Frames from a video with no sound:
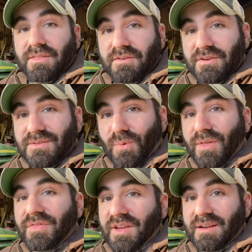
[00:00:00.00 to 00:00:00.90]
There is one
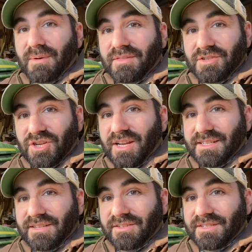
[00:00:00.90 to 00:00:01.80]
thing about the John
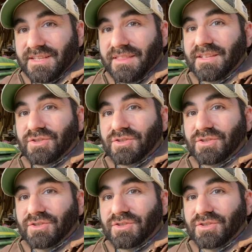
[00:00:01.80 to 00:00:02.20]
Deere's that